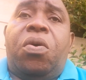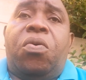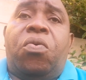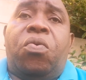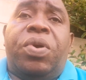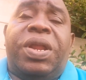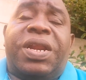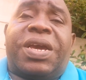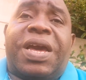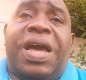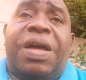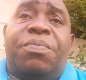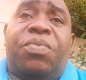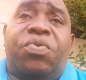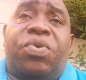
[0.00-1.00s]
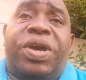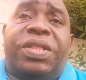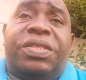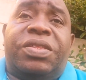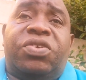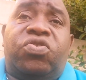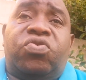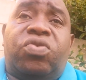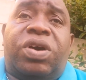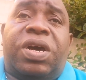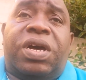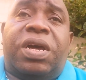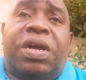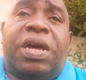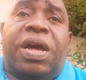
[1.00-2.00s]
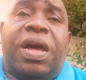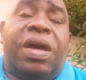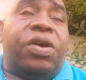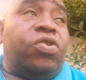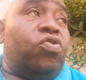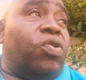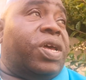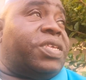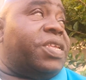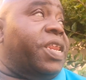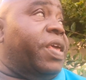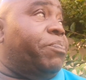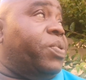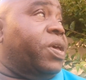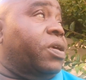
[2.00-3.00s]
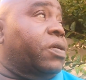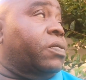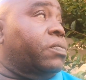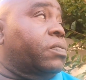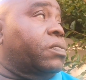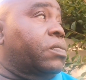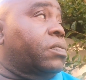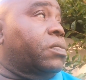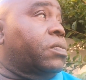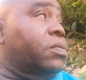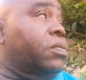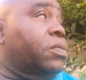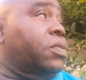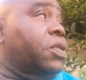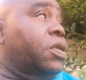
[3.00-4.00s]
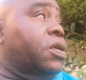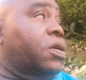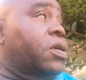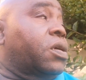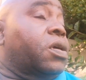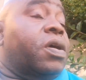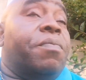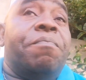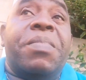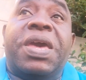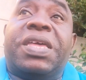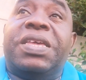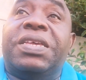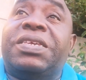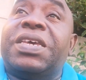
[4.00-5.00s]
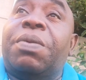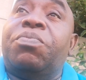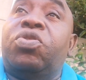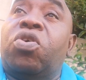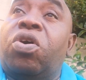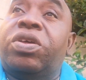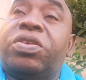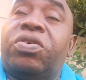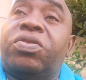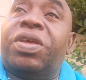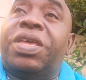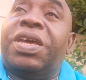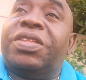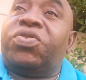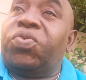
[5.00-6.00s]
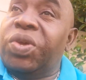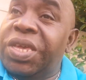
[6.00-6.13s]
Will come when you are sleeping, making some noise on the ear,